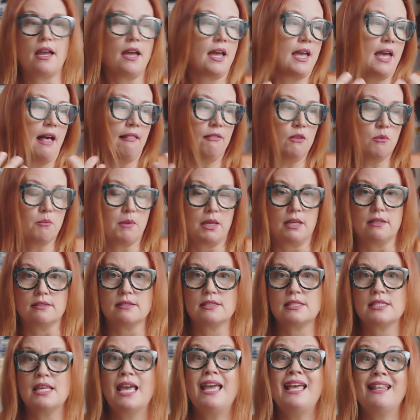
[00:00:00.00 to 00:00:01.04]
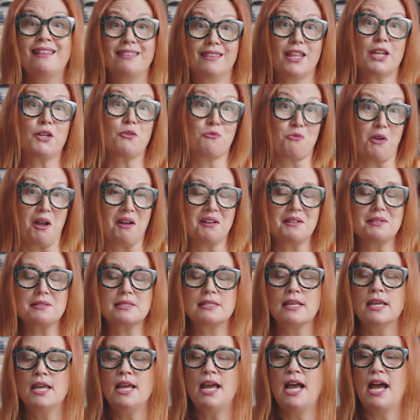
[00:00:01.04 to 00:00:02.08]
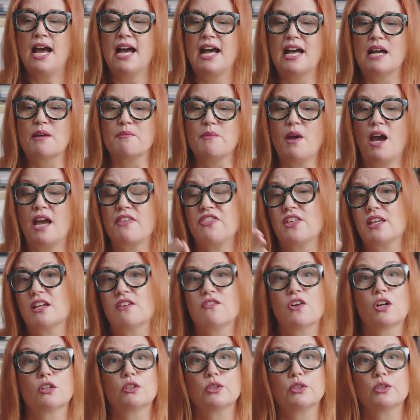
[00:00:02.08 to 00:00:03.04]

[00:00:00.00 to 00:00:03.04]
elements like rugs. I think of our